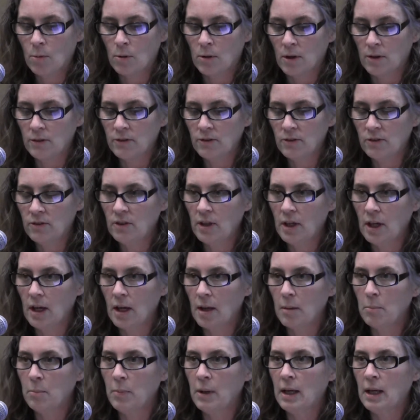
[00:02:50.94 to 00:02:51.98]
We're also
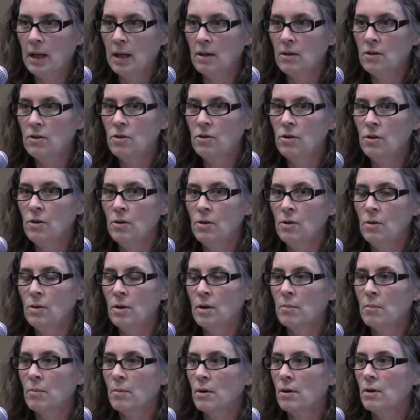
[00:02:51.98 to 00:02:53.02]
seeing it begin to
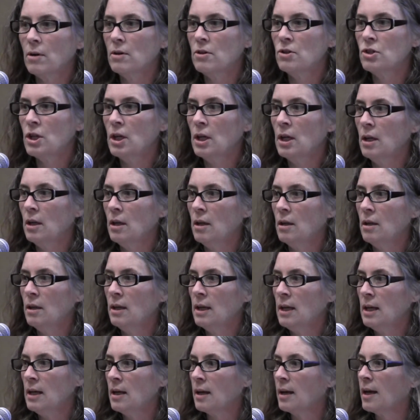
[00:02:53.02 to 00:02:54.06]
emerge in
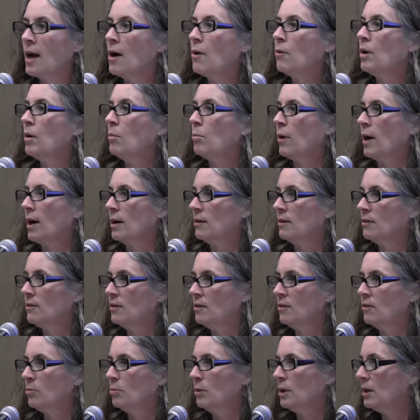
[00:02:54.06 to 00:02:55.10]
the accounting
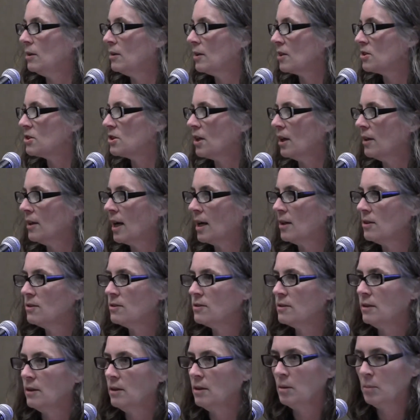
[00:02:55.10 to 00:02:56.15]
practices. We touched on that
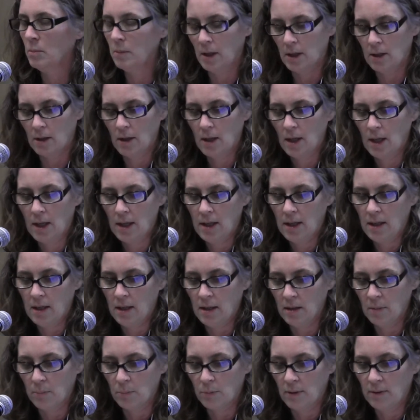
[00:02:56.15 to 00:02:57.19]
just a little bit
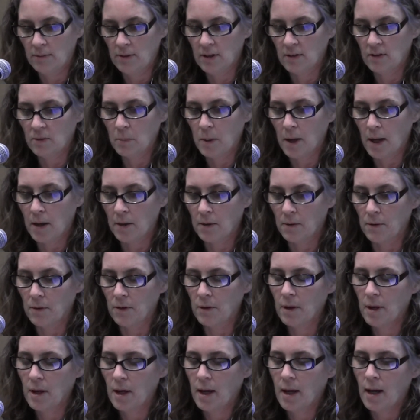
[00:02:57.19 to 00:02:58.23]
in the previous panel,
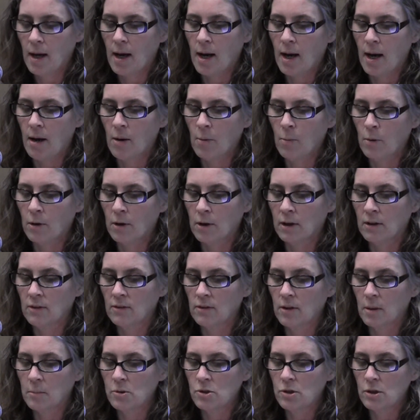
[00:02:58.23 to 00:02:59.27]
where
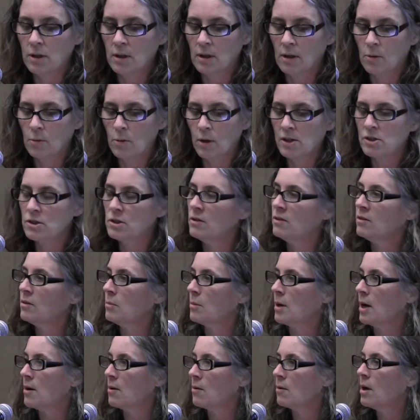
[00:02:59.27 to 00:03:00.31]
the questions
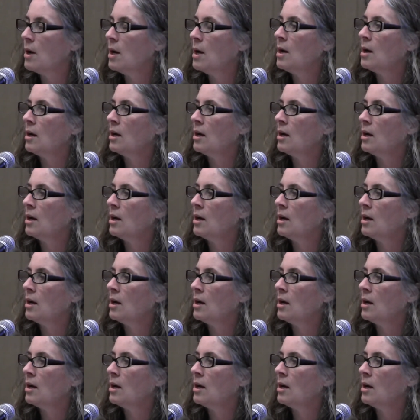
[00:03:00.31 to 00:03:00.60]
about